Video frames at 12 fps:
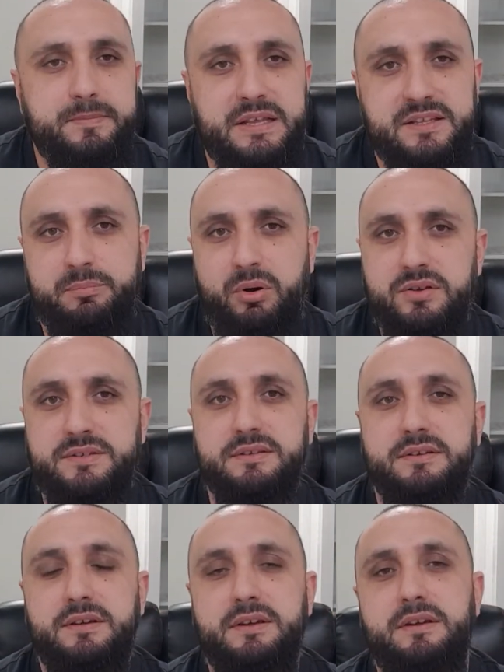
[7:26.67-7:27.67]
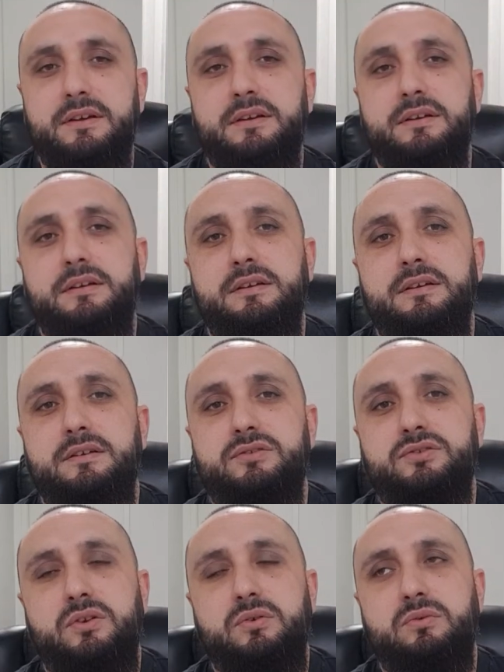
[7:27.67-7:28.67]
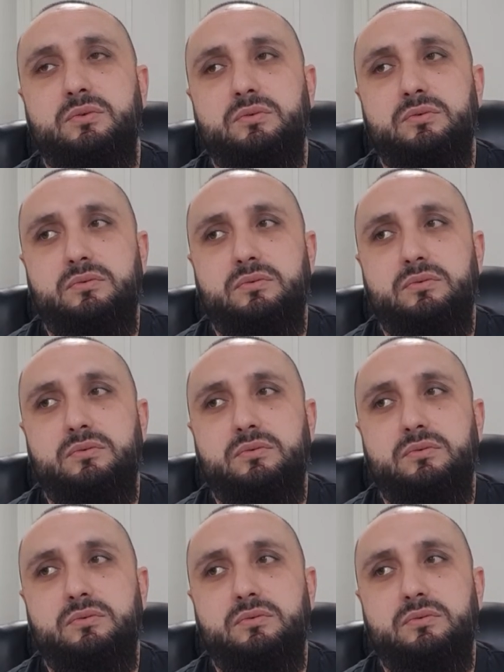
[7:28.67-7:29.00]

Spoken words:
deposit. So